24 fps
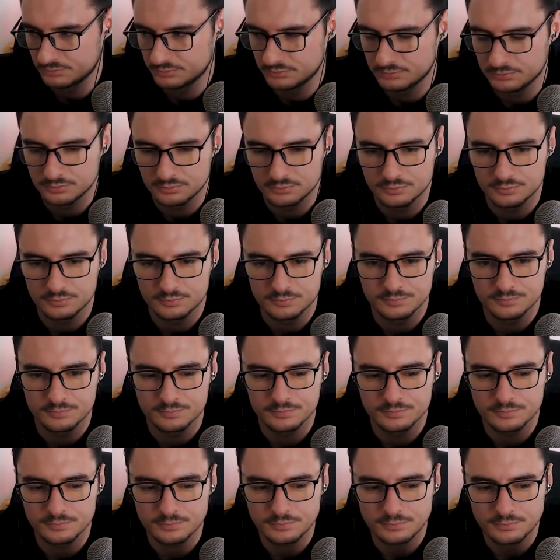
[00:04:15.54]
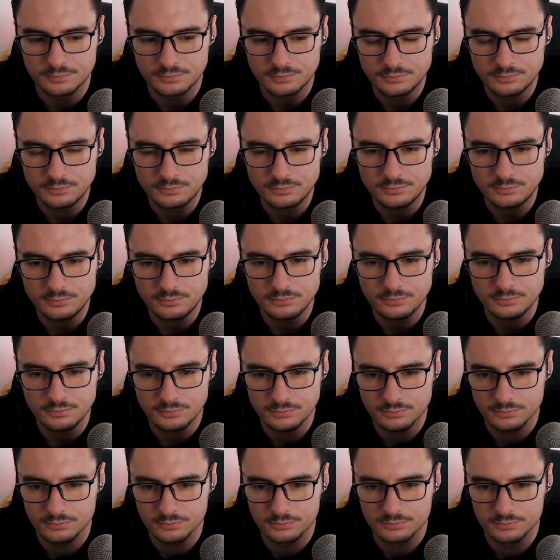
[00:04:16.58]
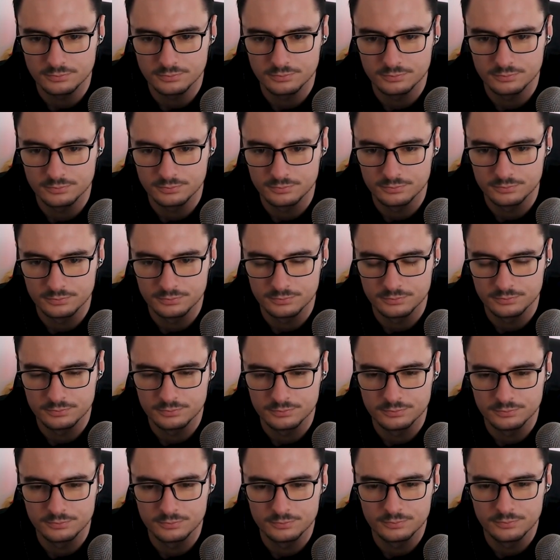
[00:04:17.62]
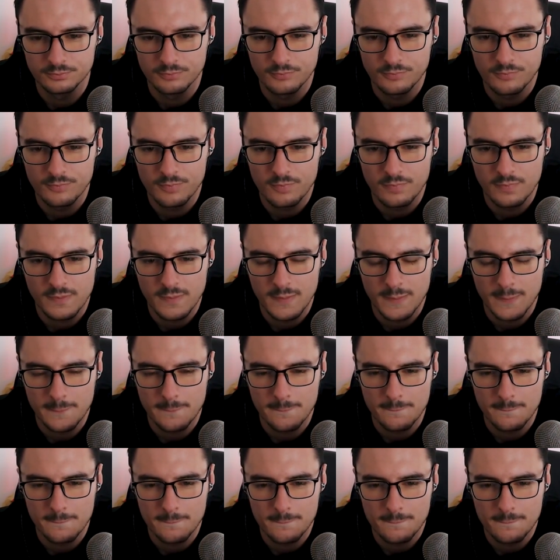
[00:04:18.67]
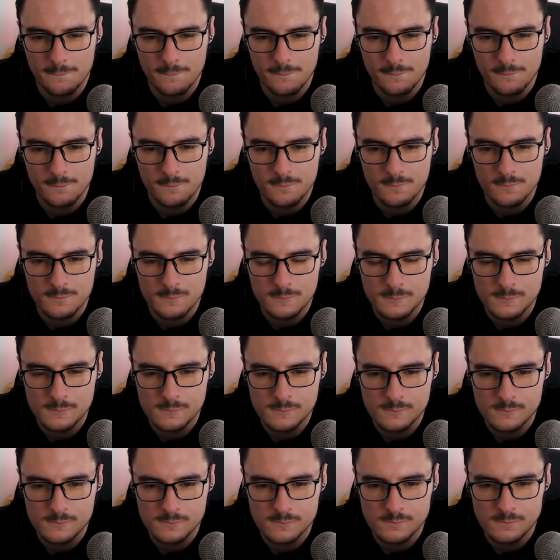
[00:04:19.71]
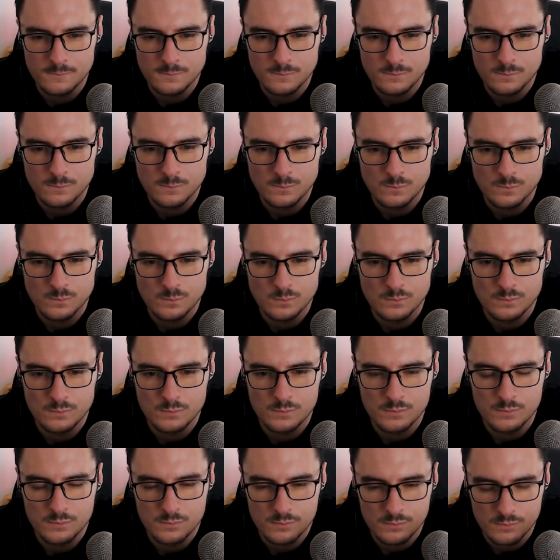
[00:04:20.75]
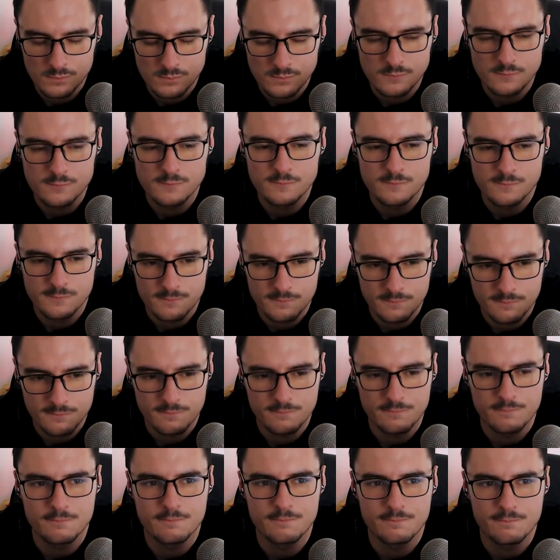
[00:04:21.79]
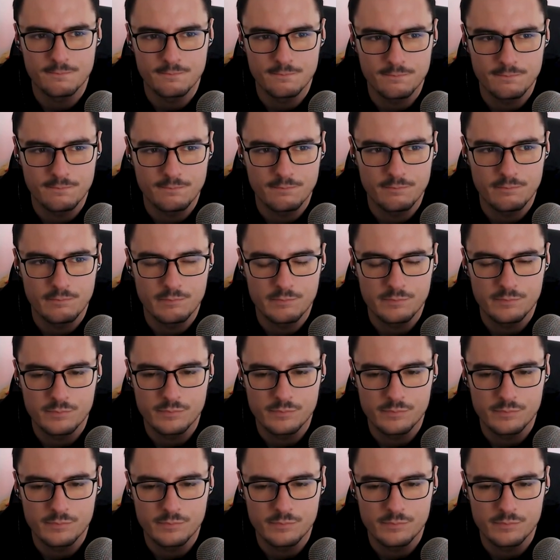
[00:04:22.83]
[no speech]